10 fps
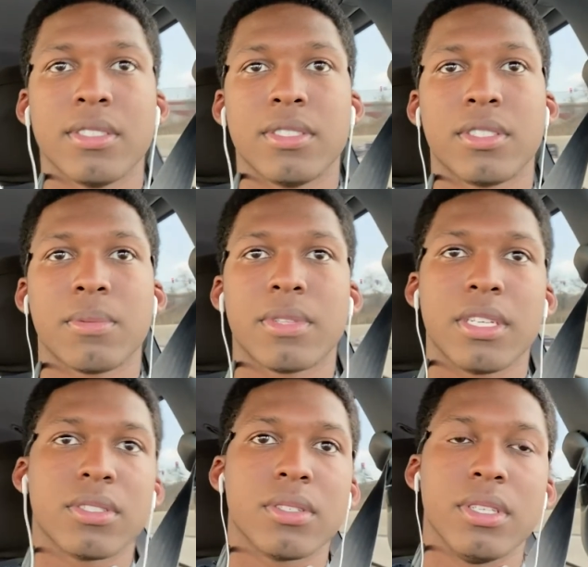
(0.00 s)
Something I
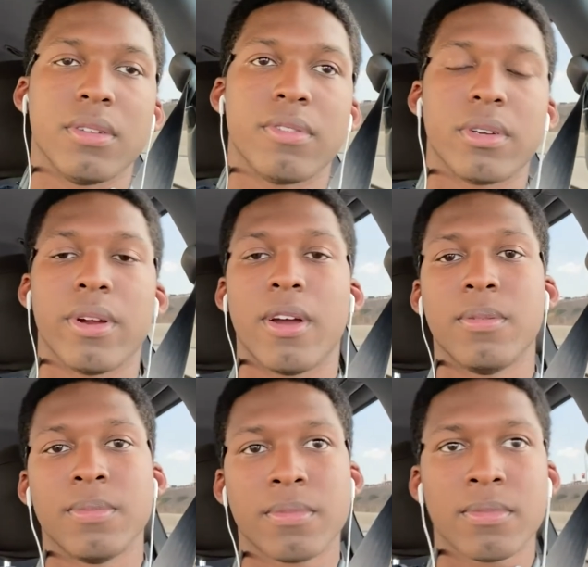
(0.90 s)
still need to figure out.
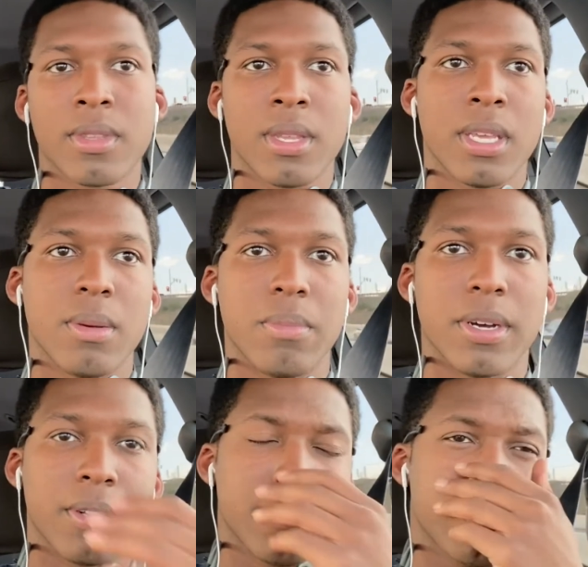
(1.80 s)
But